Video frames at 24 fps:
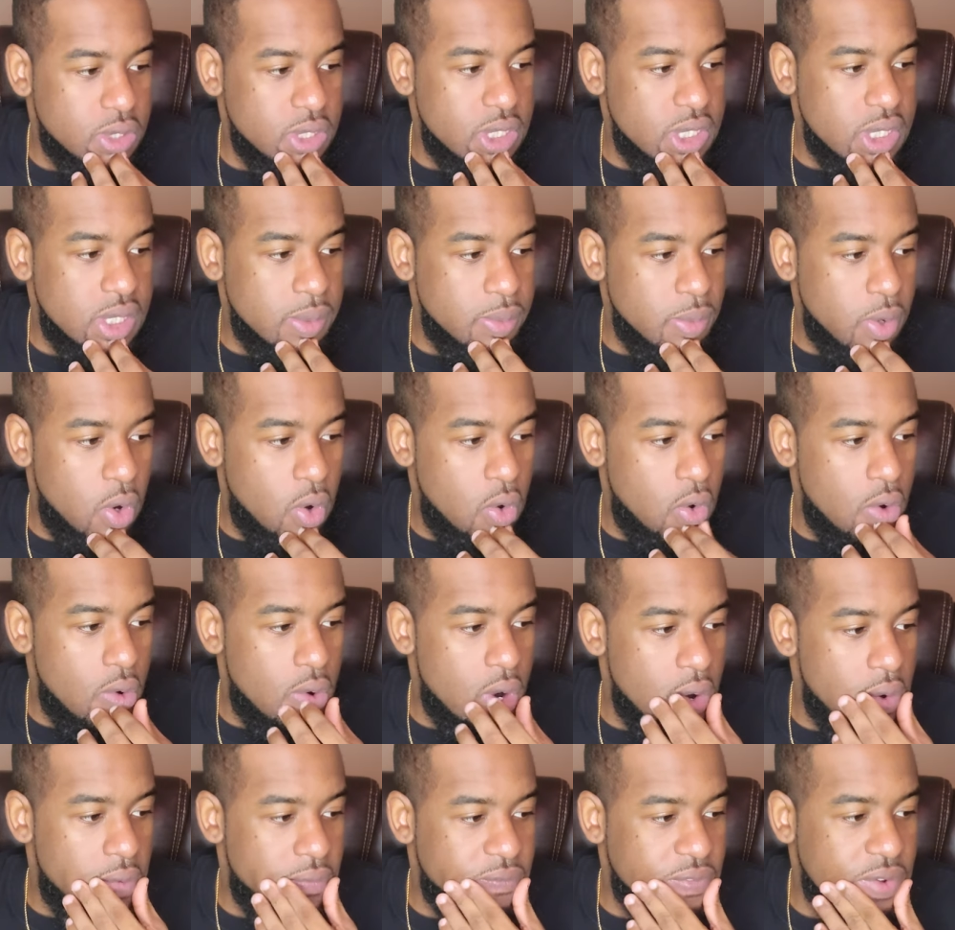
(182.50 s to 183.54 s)
gym,
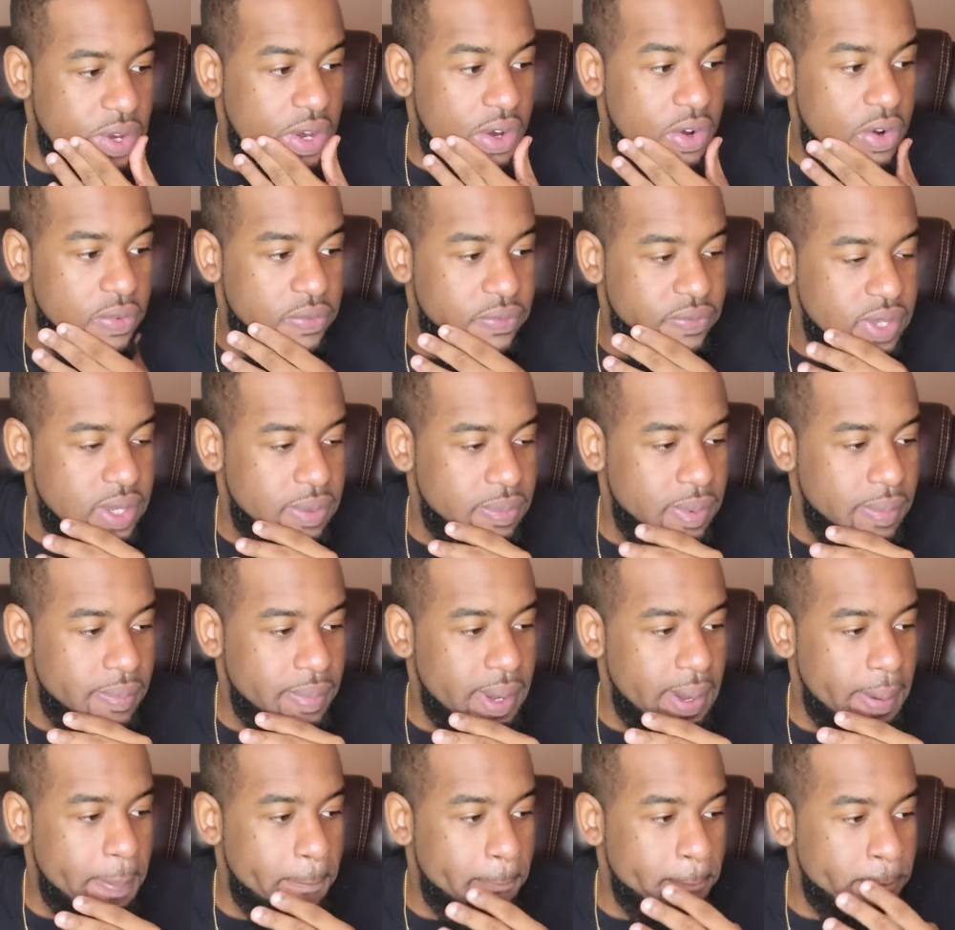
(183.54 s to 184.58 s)
or of
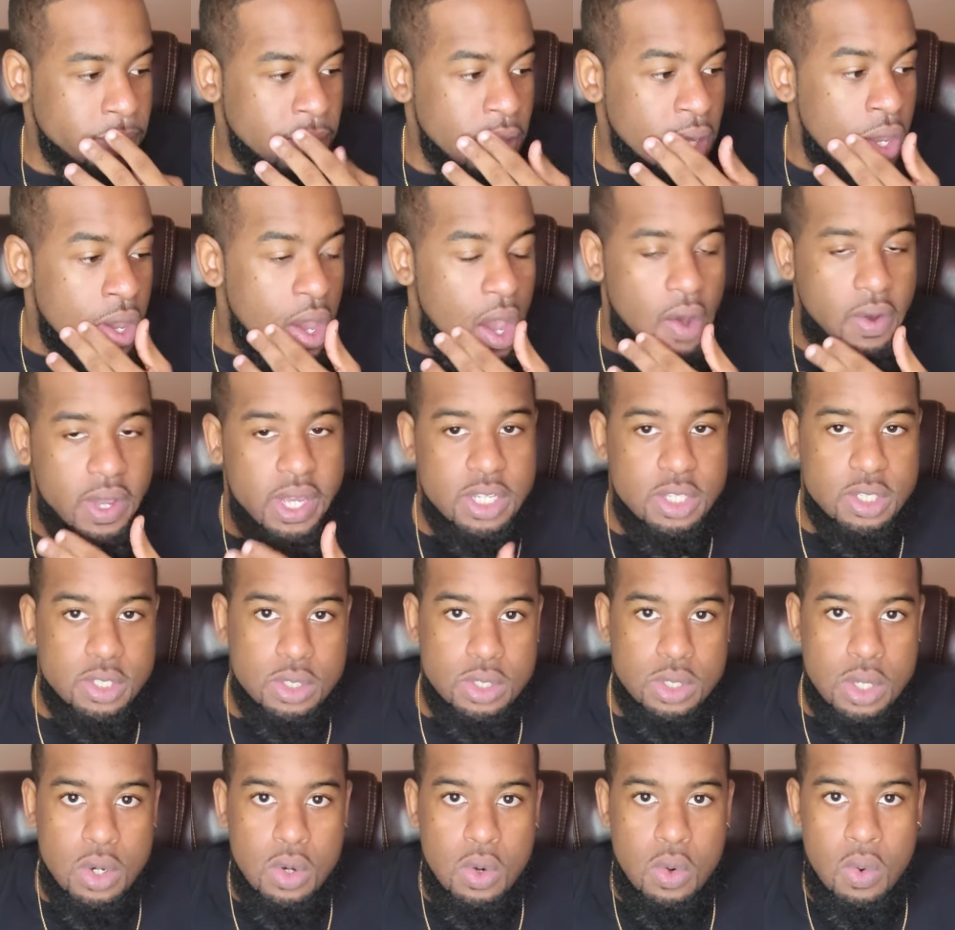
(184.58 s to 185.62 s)
MMA? Okay,
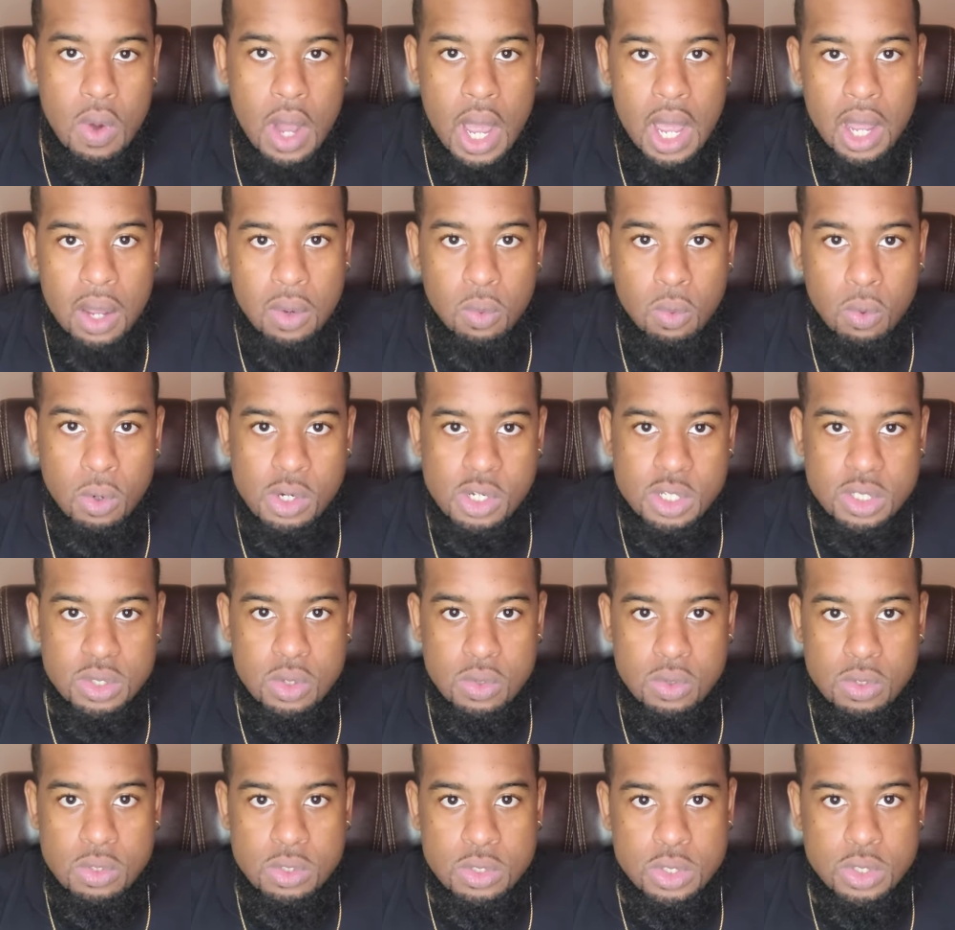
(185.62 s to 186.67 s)
so I was
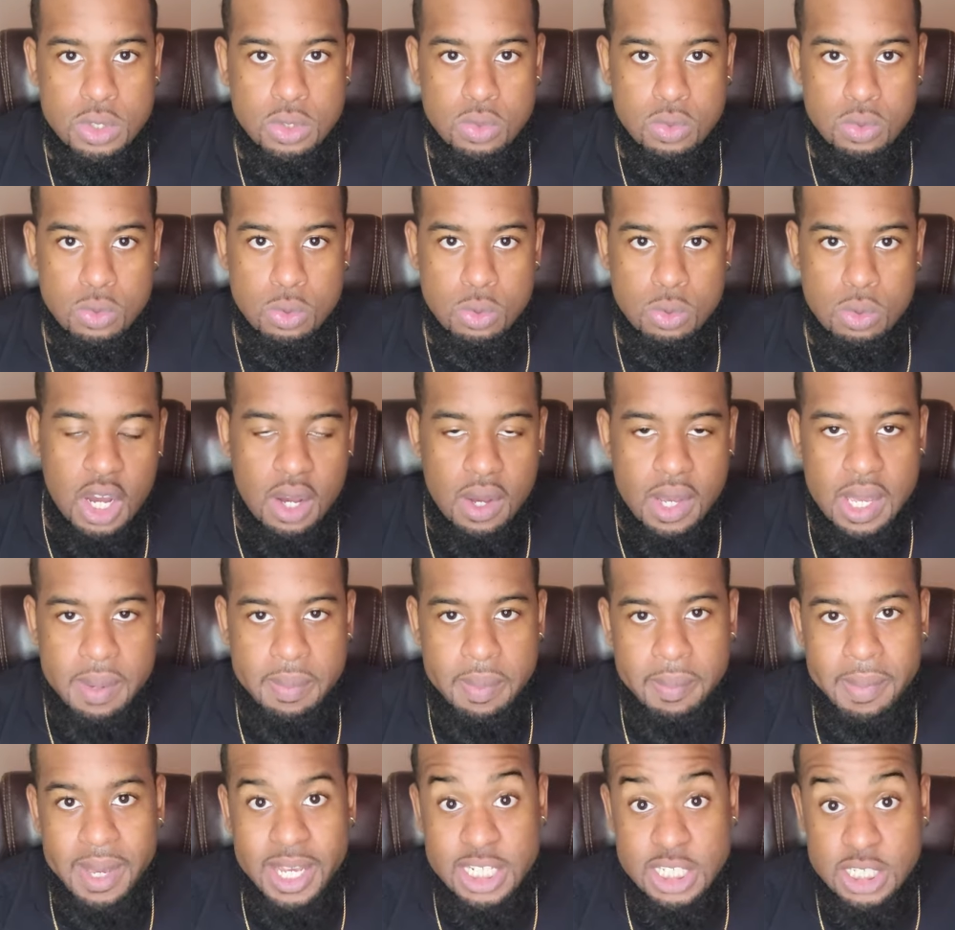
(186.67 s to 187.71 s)
going to
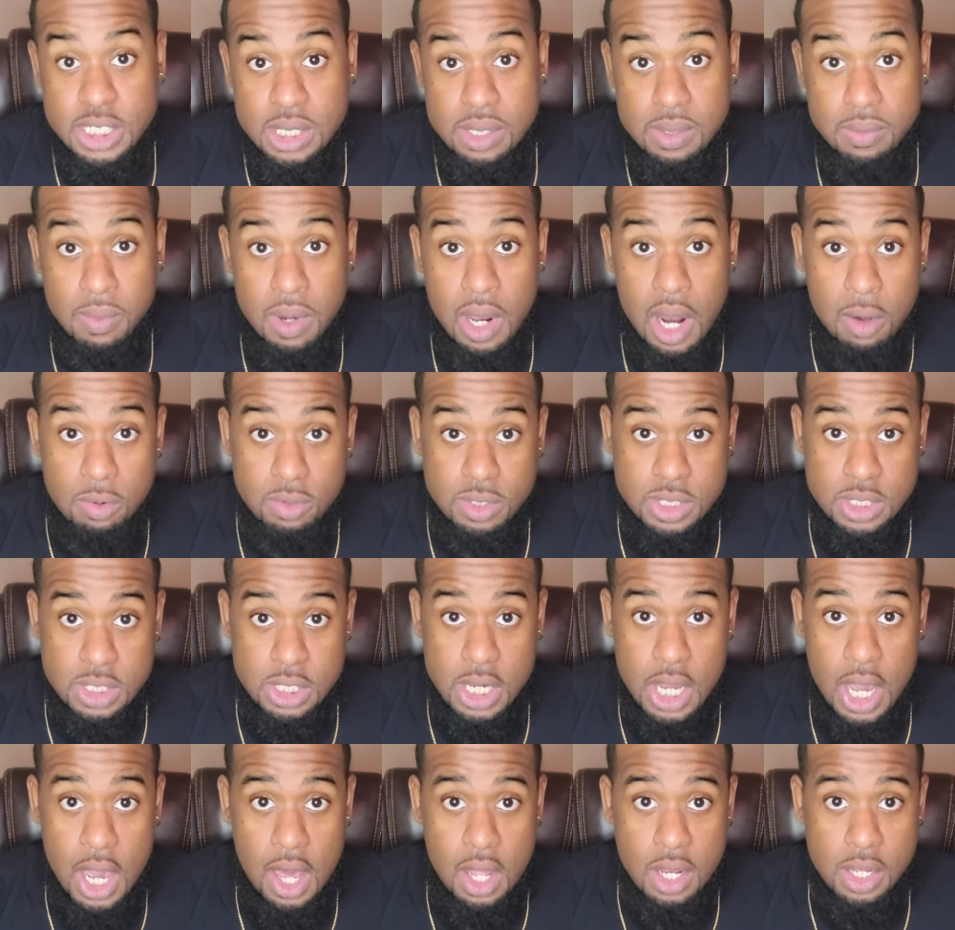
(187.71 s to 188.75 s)
MMA gym when I was in
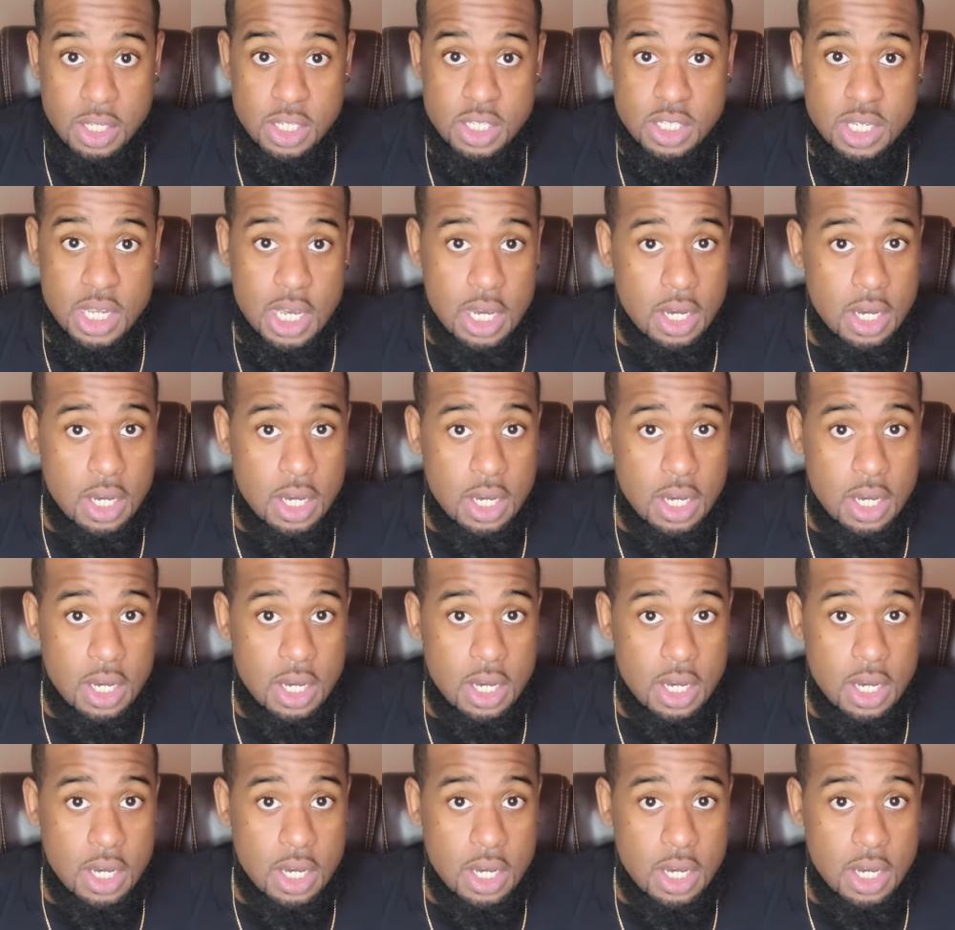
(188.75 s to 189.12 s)
college.